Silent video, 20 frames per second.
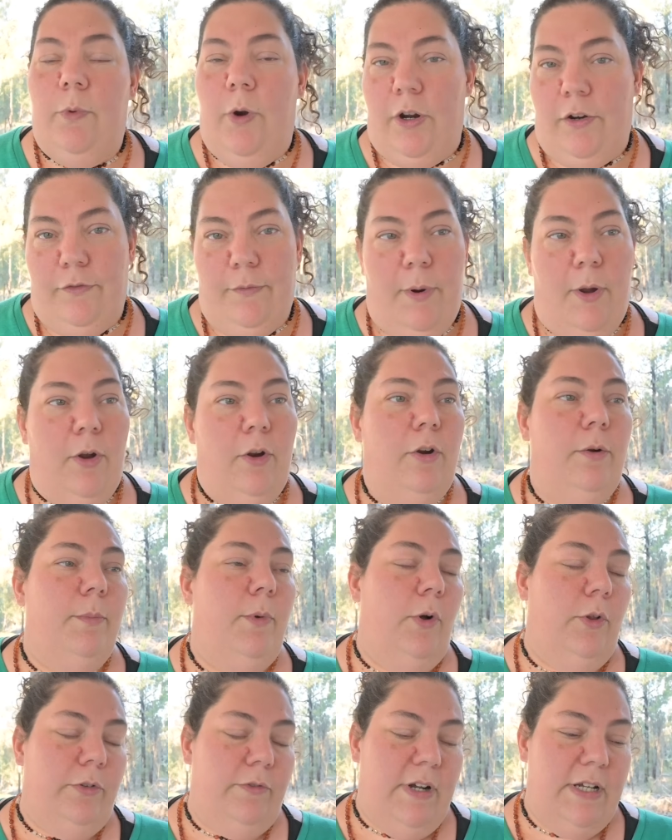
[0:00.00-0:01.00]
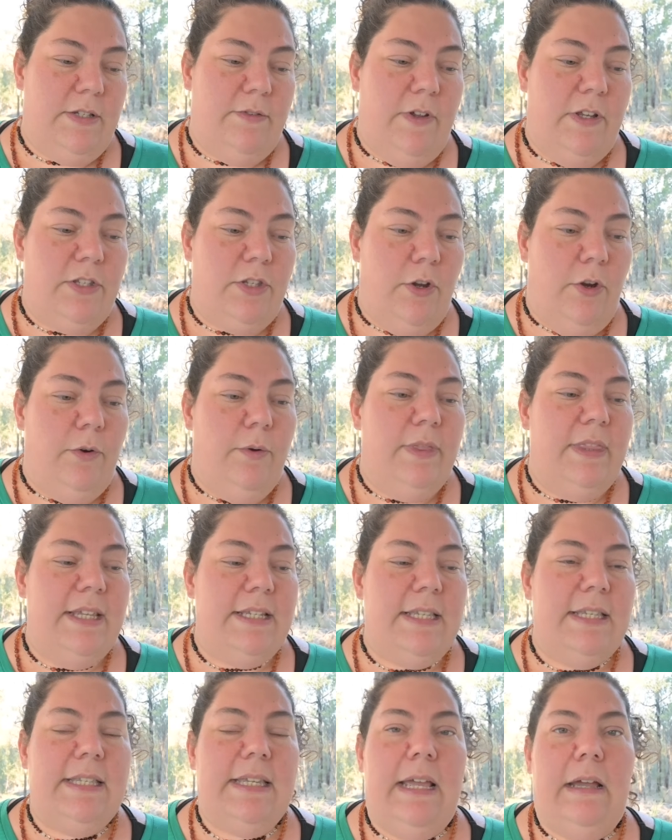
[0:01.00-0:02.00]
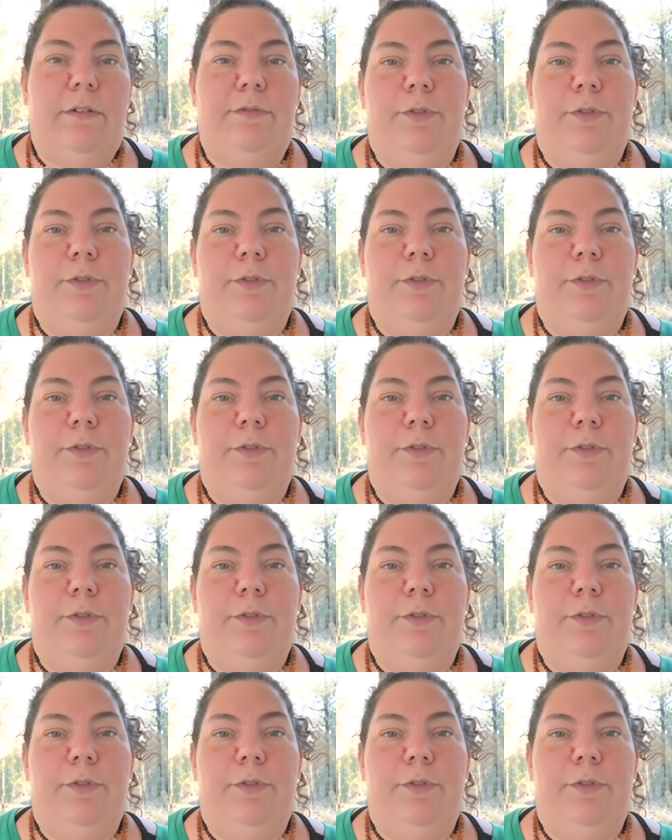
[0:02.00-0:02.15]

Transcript: work from home, all the rest of it. So this is our